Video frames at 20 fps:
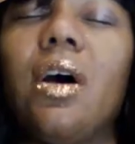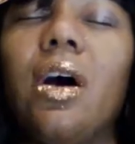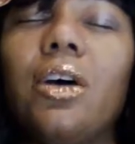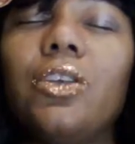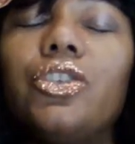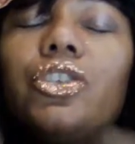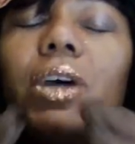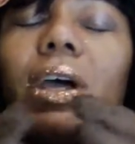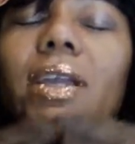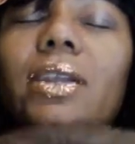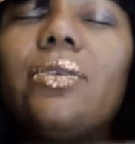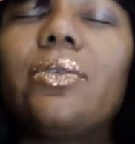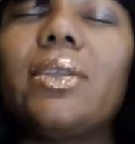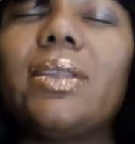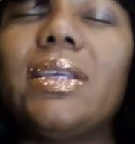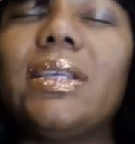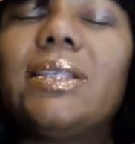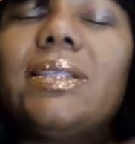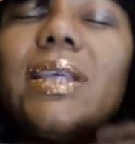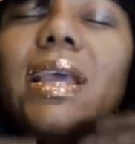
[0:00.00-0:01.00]
I'll try to
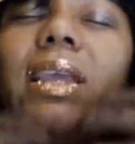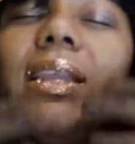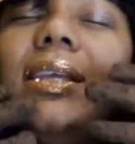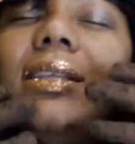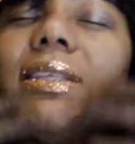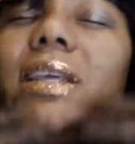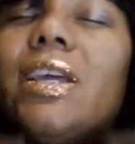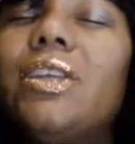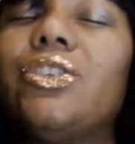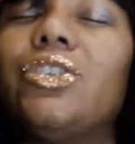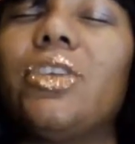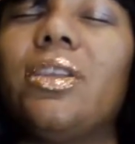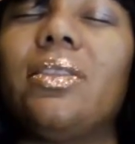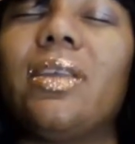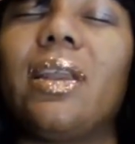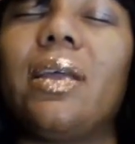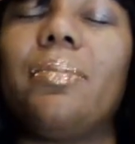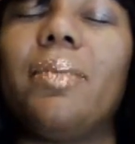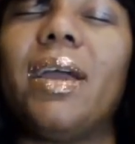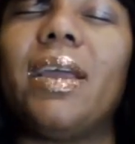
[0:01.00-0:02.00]
release any tension
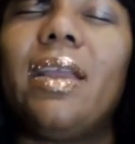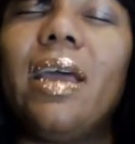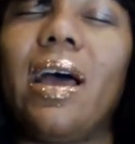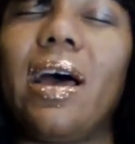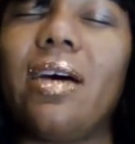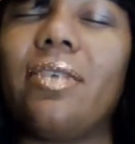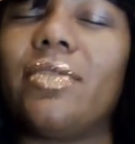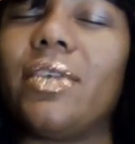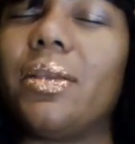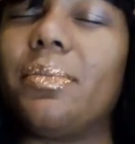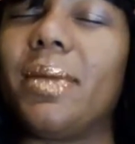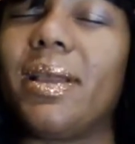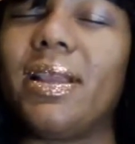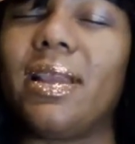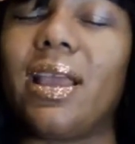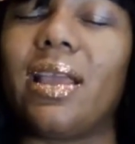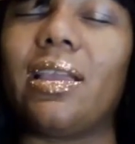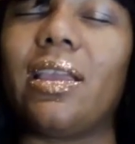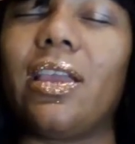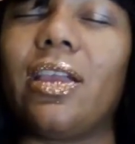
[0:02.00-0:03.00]
that I might have in my
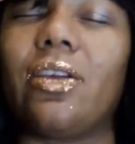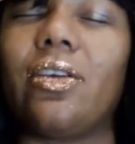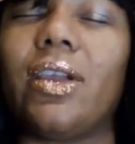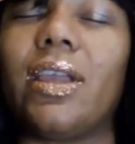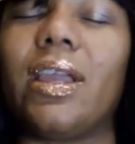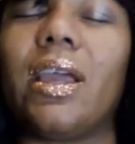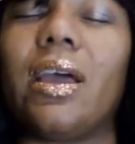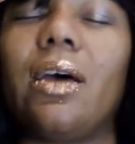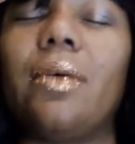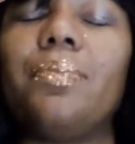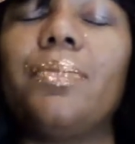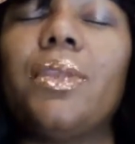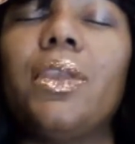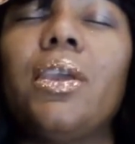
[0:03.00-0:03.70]
neck area.